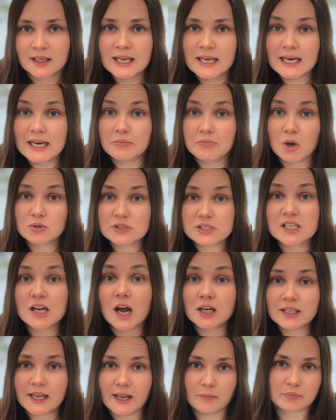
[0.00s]
In most
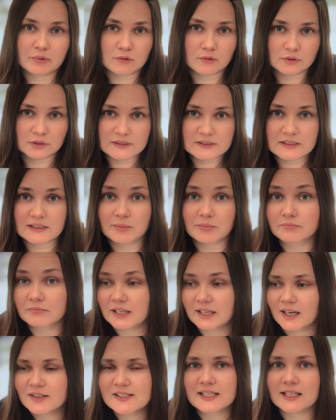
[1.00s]
non-game products, the
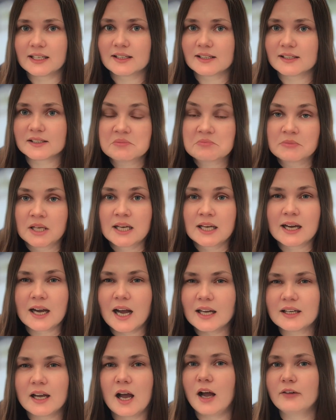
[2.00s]
answer is
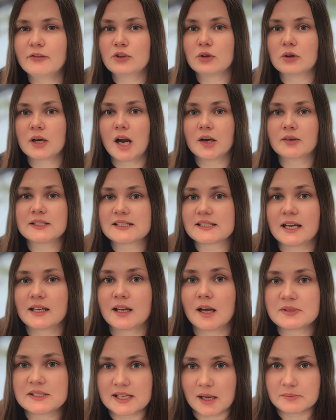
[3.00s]
cut half your current
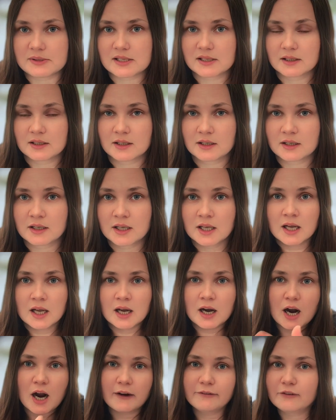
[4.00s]
sign-up steps,
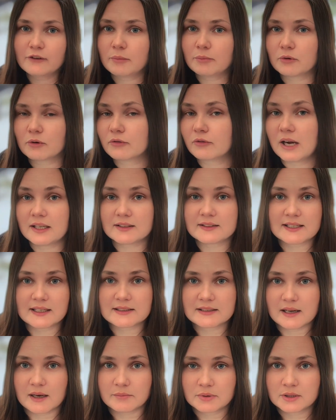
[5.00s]
half your profile
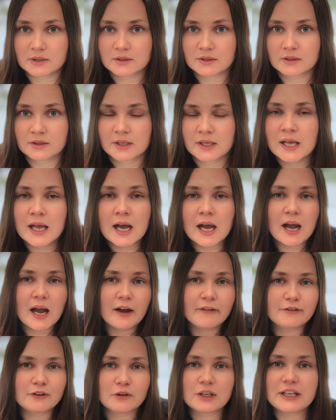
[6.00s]
setup,
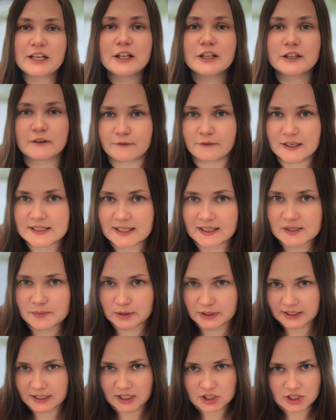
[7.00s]
half your interface
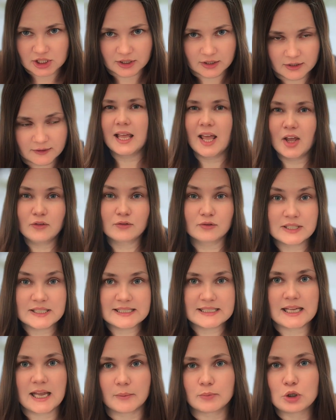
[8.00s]
explanation. Every
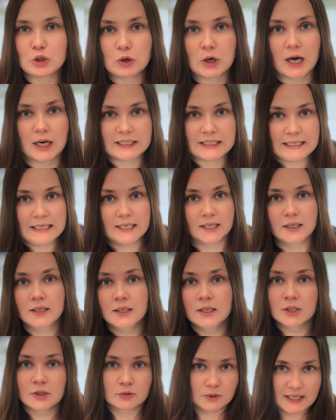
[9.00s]
step you cut here
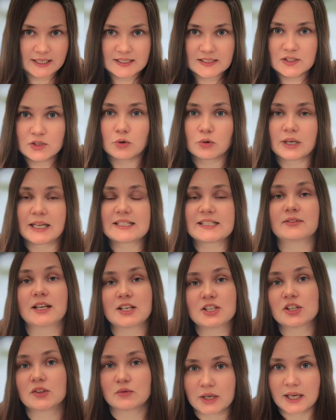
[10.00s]
raises your
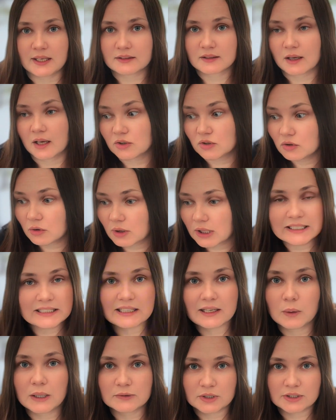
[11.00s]
activation rate and your day
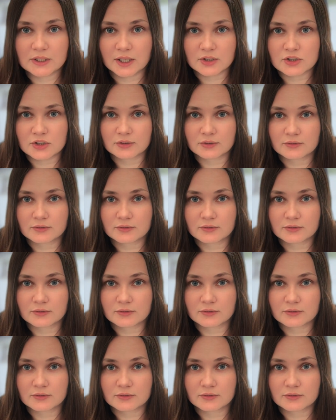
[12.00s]
one retention.